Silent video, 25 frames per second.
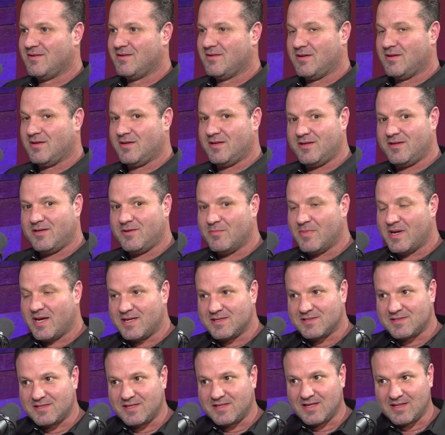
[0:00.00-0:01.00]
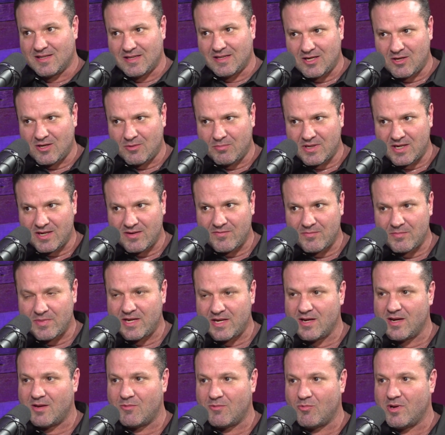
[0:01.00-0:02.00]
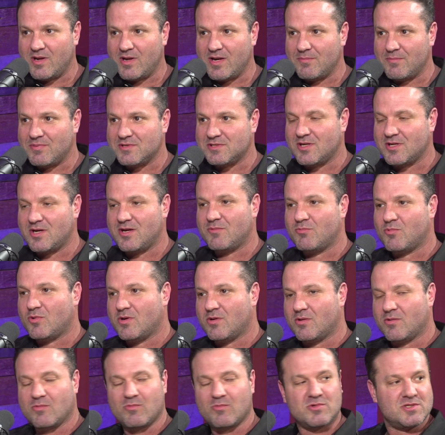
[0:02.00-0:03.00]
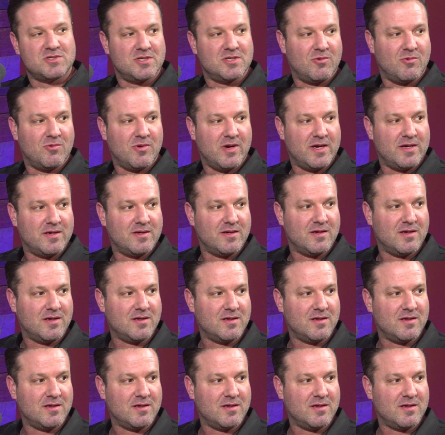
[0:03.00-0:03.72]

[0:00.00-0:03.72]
You might see a little bit of me on one episode. Well, we're still waiting to.